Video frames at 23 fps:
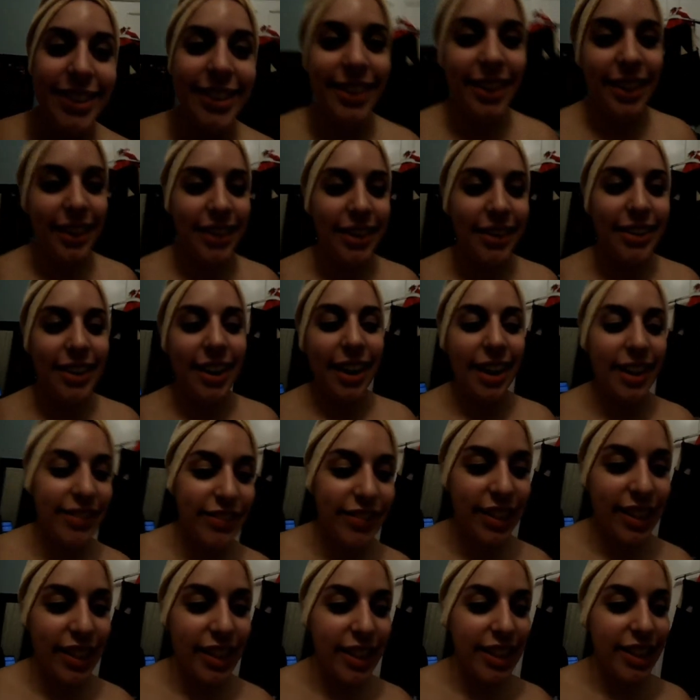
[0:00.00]
So
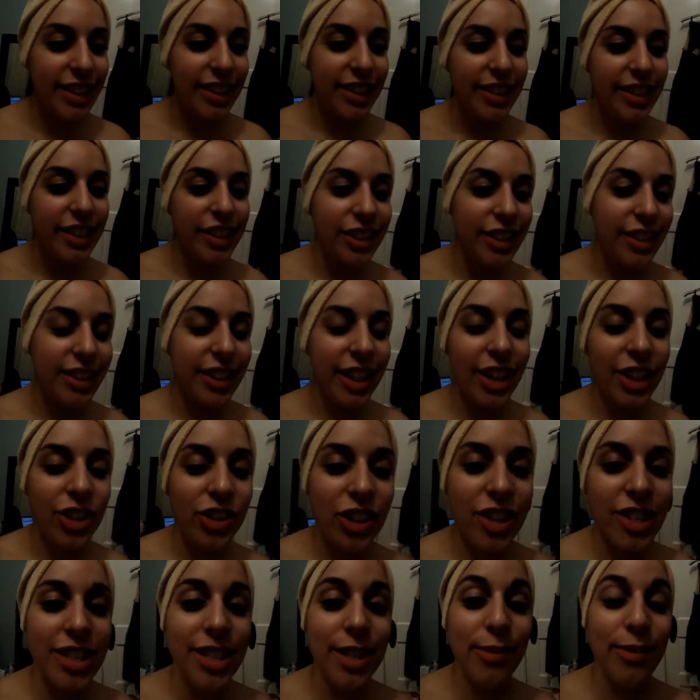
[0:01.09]
I'm gonna just get
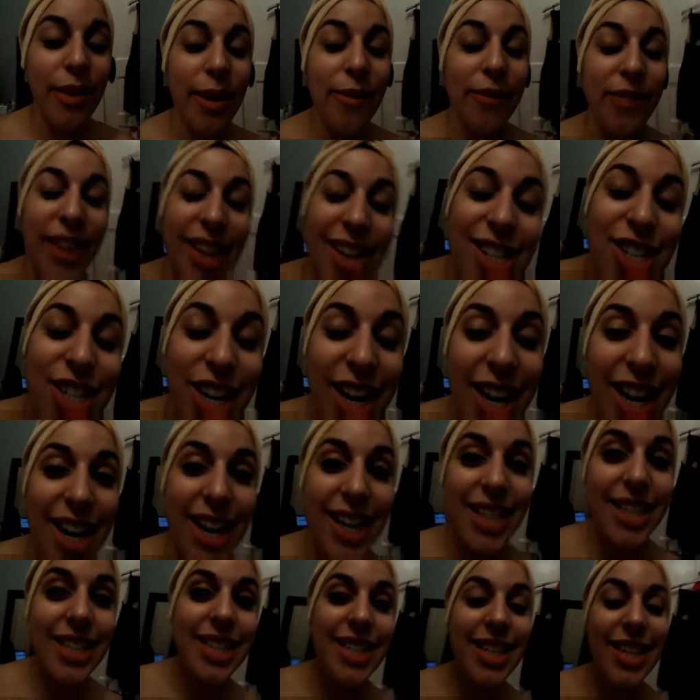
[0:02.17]
dressed in my
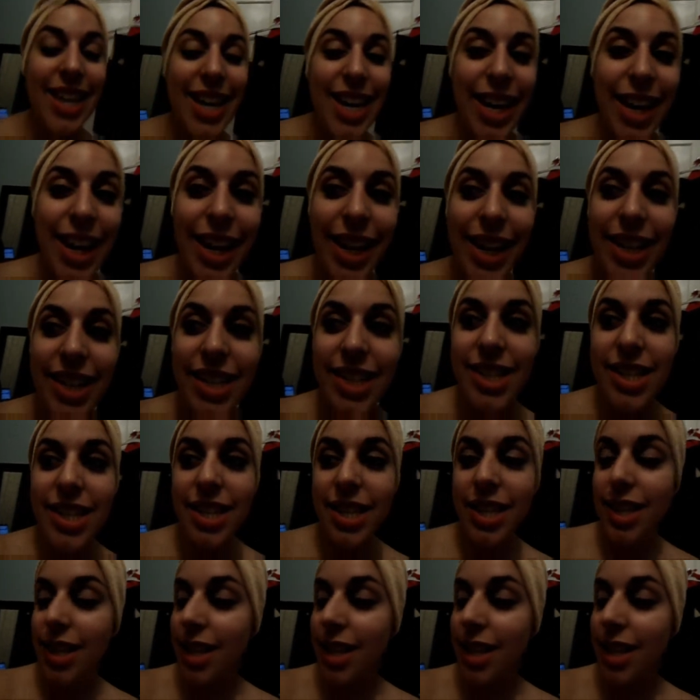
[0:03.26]
PJs, eat,